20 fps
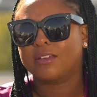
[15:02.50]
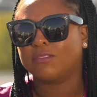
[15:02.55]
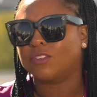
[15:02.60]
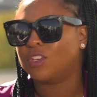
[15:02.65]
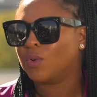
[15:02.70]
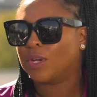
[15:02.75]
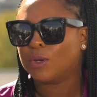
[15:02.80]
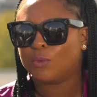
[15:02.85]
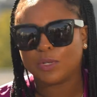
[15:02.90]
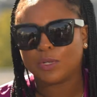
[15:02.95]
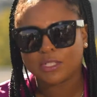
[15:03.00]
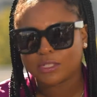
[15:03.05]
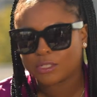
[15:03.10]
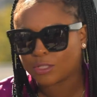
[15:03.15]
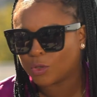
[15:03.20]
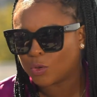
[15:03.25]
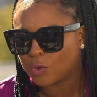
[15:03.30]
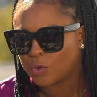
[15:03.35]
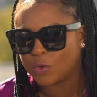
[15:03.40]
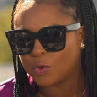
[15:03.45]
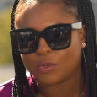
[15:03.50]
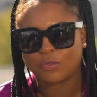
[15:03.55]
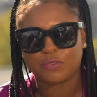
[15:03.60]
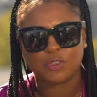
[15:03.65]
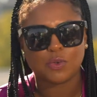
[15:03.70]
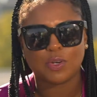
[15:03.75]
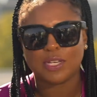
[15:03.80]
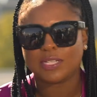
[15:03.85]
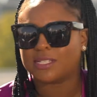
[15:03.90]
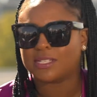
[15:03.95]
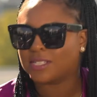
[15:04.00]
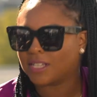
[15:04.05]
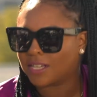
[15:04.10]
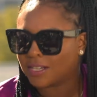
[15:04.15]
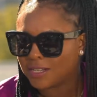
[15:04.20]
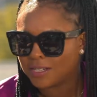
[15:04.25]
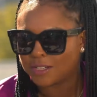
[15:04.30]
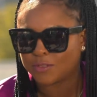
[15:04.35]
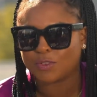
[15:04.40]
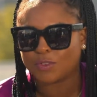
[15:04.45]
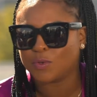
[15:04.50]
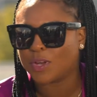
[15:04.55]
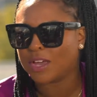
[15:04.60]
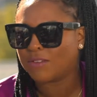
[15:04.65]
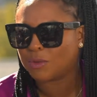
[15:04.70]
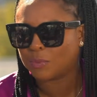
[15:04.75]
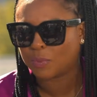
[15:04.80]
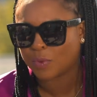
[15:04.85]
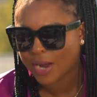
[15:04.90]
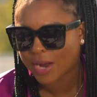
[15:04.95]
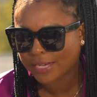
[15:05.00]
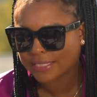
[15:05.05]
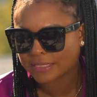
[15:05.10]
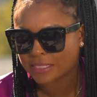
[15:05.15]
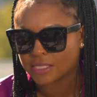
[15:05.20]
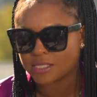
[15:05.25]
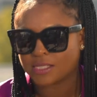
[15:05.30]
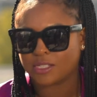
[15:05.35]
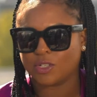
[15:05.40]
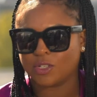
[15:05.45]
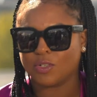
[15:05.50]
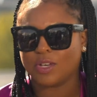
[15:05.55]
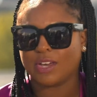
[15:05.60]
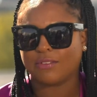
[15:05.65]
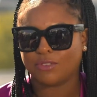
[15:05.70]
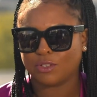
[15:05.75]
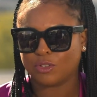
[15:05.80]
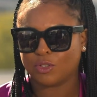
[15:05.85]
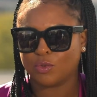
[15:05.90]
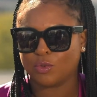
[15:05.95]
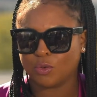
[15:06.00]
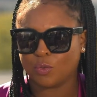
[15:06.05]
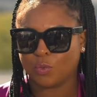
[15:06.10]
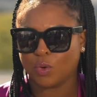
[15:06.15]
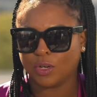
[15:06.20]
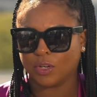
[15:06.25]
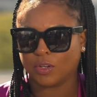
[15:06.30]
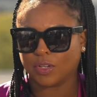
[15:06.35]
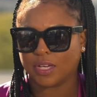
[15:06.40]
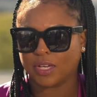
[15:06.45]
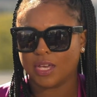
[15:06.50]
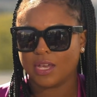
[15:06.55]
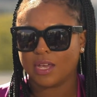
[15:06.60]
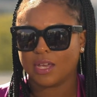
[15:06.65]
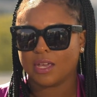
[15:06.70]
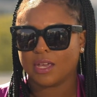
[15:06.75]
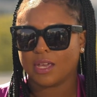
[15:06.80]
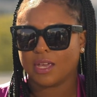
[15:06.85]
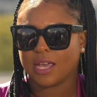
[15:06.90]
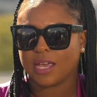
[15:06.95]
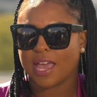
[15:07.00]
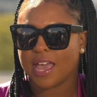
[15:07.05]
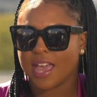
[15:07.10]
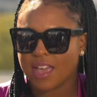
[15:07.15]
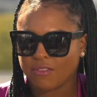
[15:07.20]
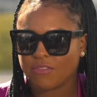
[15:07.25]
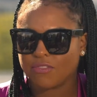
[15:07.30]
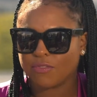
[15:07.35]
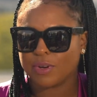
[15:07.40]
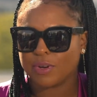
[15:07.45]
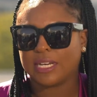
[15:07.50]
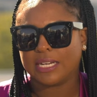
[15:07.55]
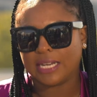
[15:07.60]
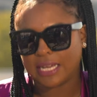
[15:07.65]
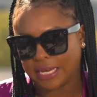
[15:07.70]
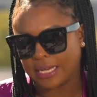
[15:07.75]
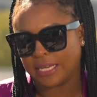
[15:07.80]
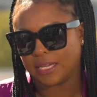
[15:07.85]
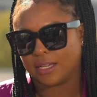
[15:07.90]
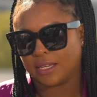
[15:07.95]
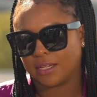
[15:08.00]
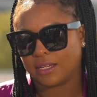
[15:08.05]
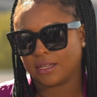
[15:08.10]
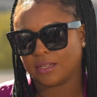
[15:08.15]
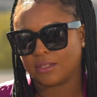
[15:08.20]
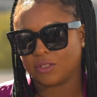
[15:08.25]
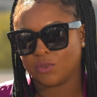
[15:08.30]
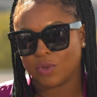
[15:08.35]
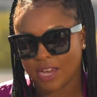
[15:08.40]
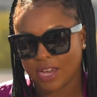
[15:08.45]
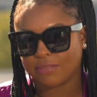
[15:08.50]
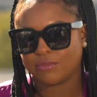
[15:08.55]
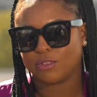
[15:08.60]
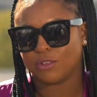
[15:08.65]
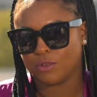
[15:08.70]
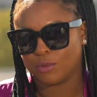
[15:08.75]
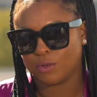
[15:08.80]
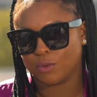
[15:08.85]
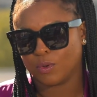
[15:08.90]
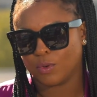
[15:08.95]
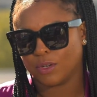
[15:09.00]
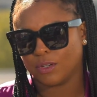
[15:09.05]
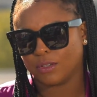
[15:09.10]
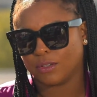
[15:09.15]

If you ain't went to school, if you ain't studied, if you haven't practiced. So you have to do the work. Every day, you have to do the work.